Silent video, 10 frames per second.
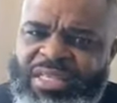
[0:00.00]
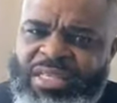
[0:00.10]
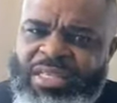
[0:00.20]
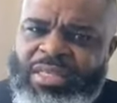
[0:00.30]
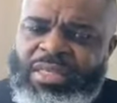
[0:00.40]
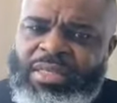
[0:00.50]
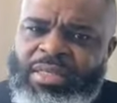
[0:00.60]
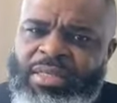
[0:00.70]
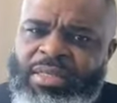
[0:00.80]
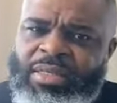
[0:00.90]

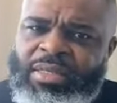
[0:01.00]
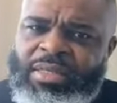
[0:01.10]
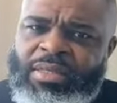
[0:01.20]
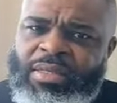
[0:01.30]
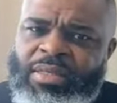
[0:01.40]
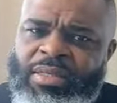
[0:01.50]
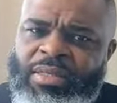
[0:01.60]
(no one is talking)